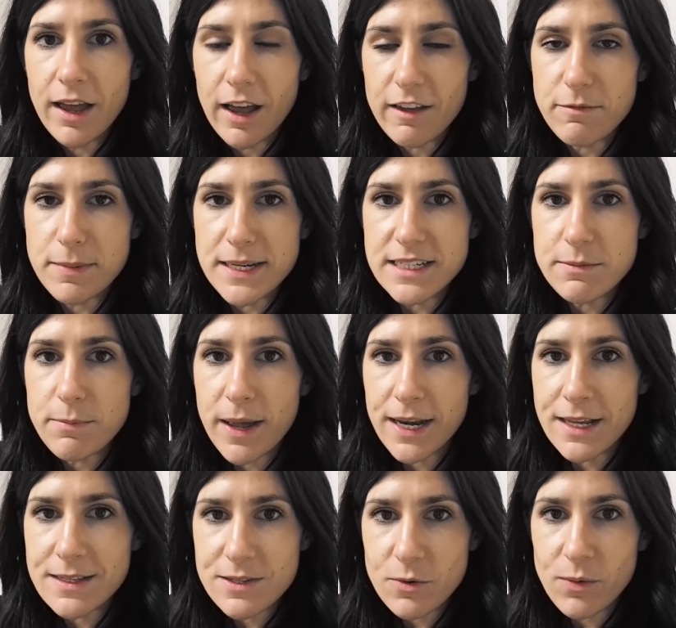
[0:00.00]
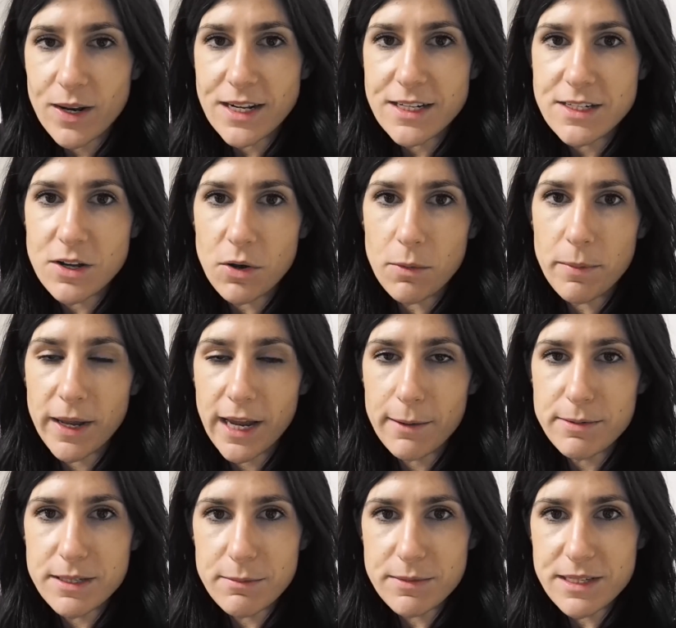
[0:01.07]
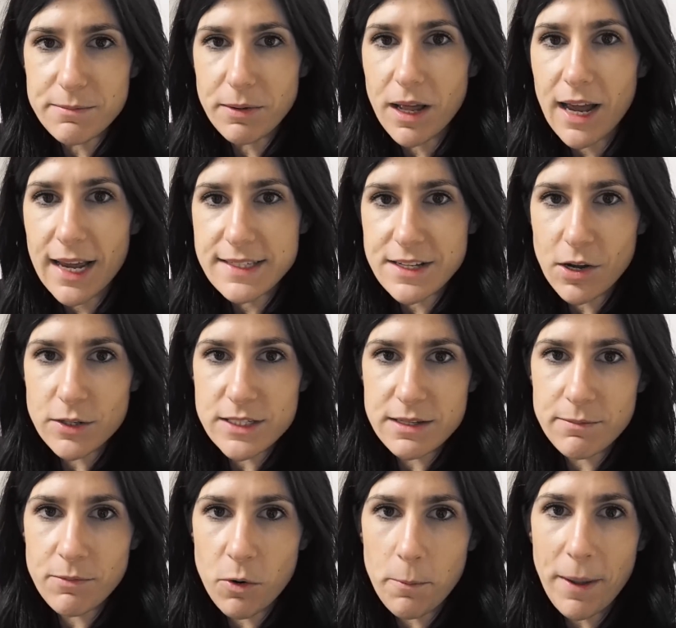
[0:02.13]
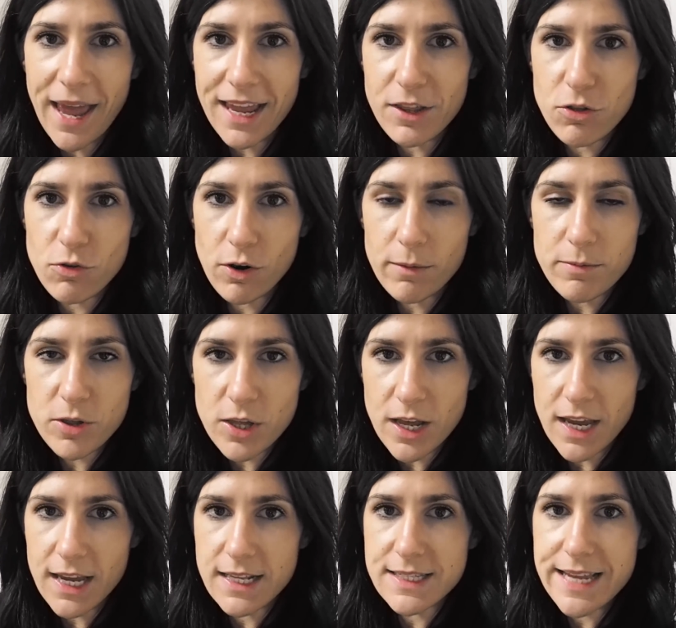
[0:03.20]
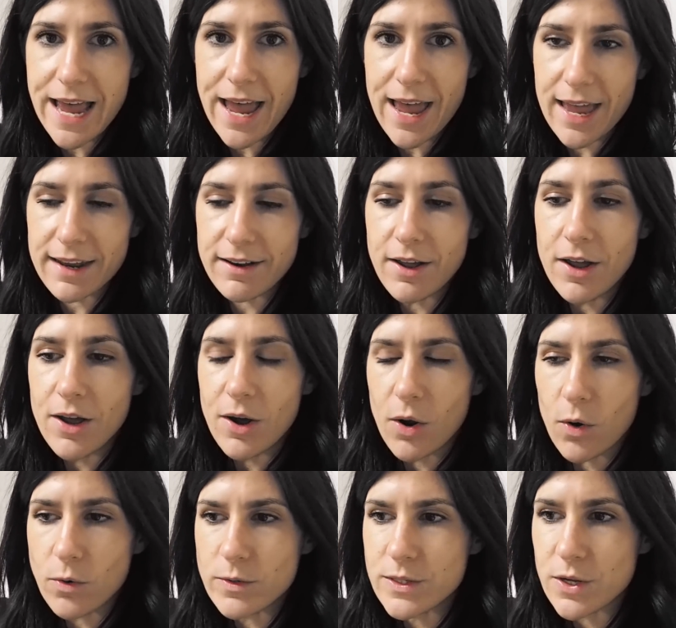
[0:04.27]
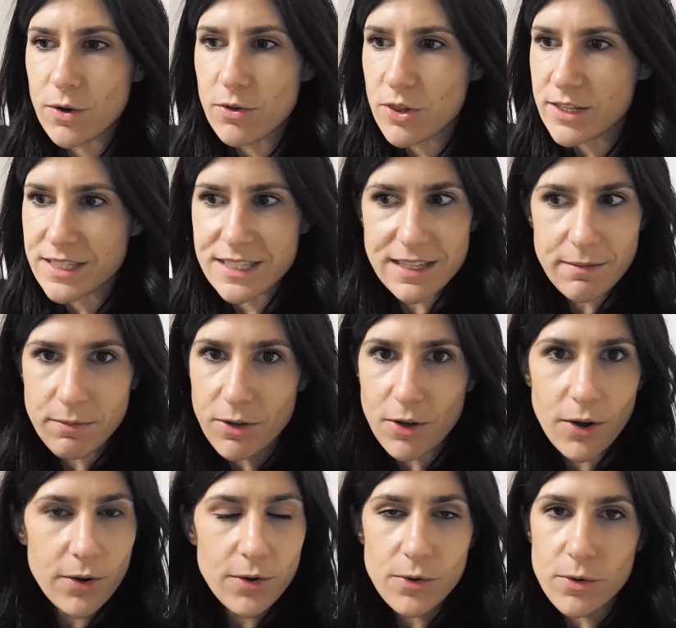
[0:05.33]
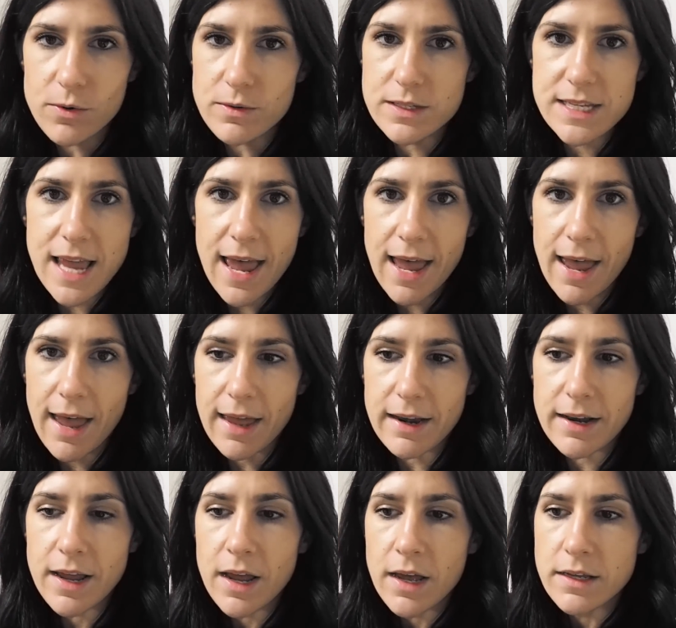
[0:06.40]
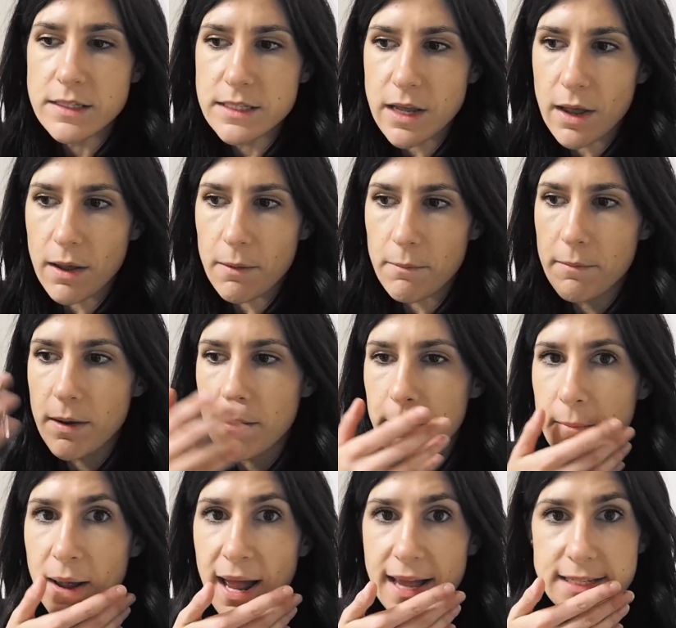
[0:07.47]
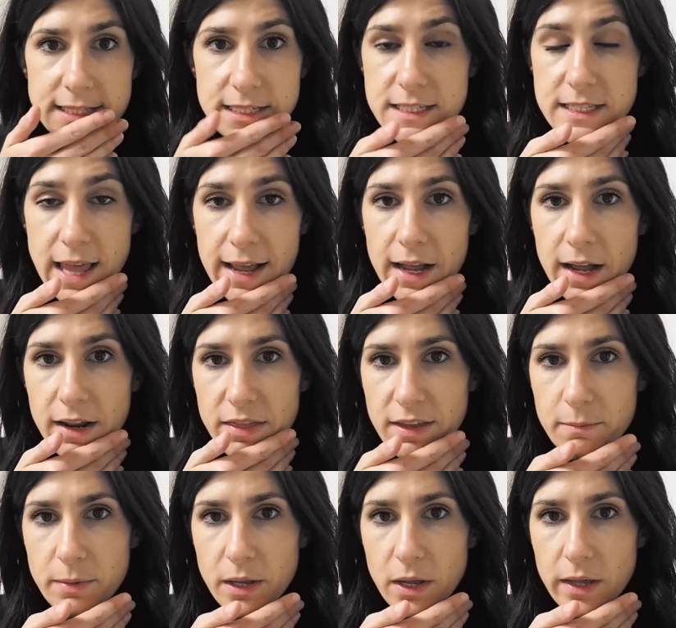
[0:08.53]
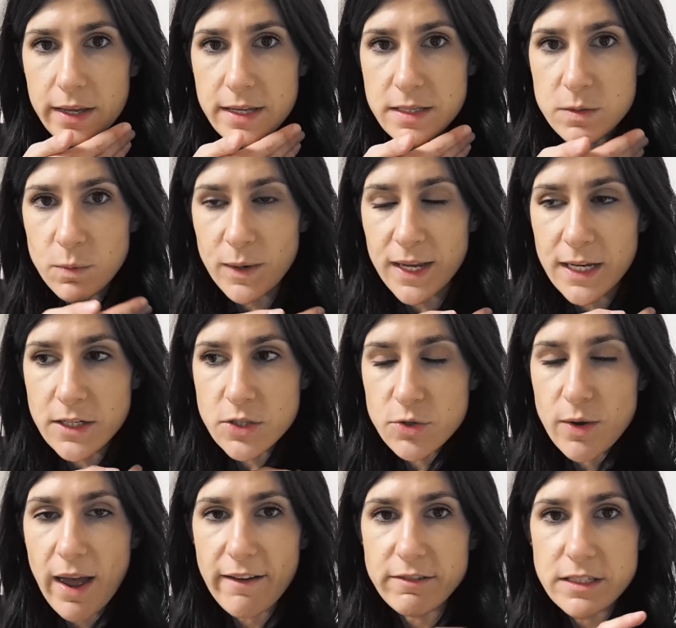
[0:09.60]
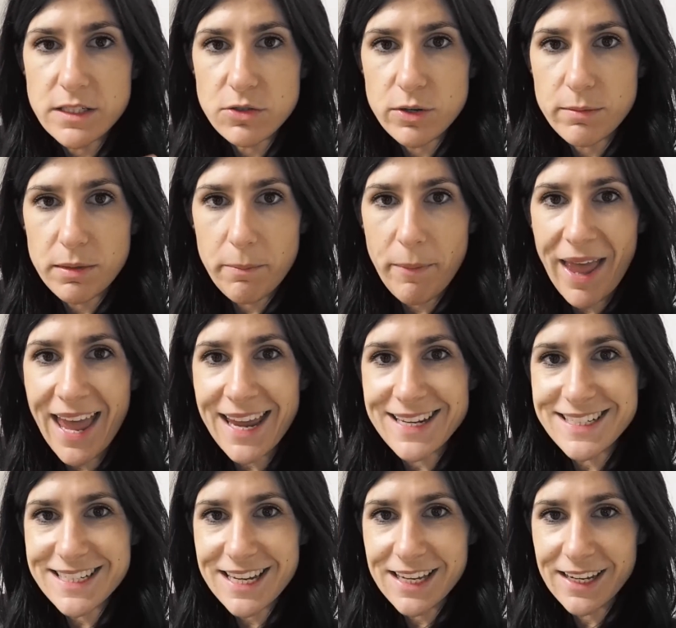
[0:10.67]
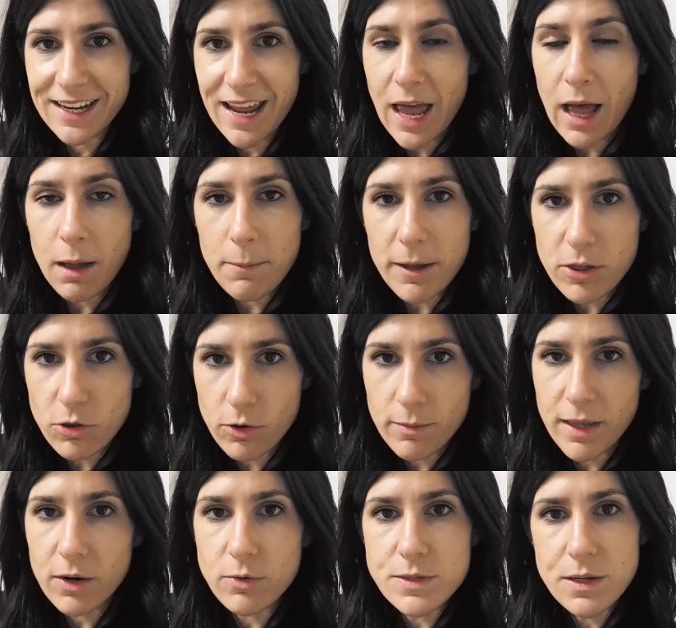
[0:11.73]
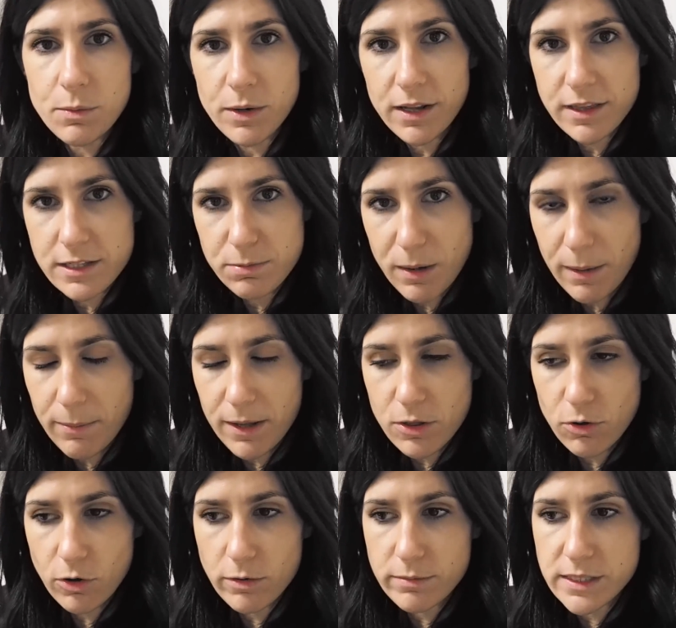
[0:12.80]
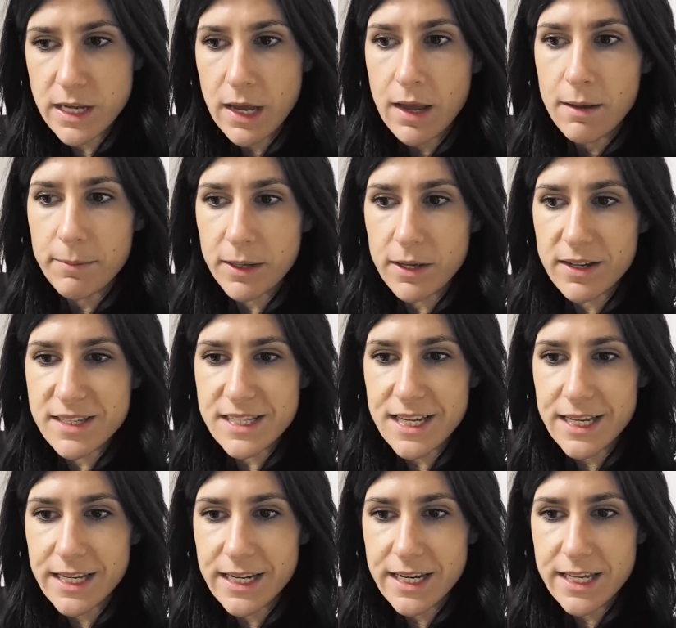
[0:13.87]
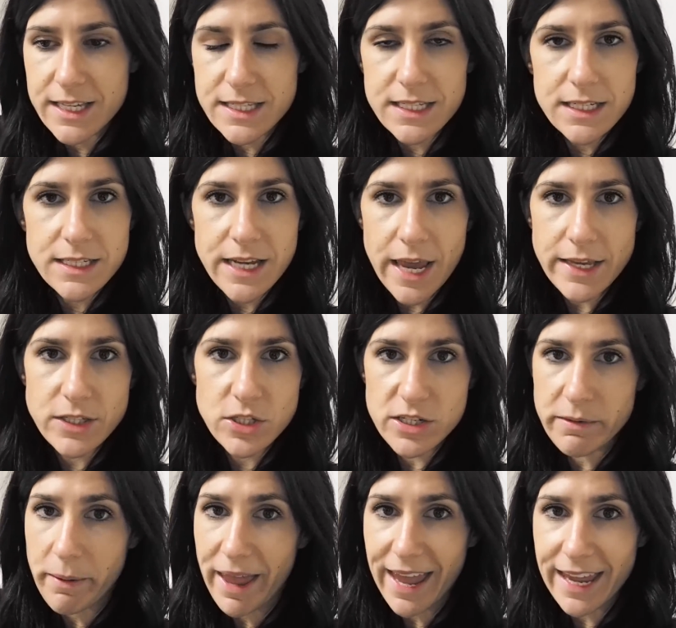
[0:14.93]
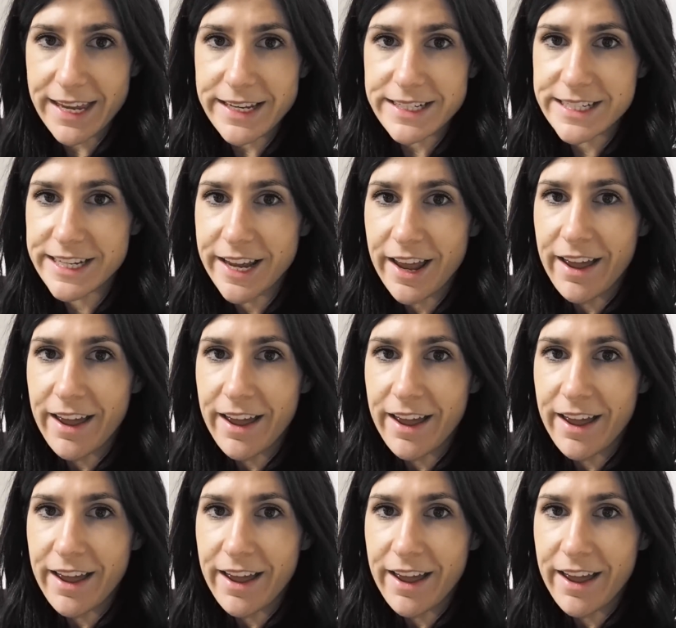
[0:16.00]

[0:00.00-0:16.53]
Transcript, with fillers: I've been to Bunnings already to go and pick up some supplies. I got some more paint drop sheets and also just some goggles and some masks, that kind of thing, because we do have to strip the paint in our bedroom and also in one of the spare bedrooms because it is textured paint.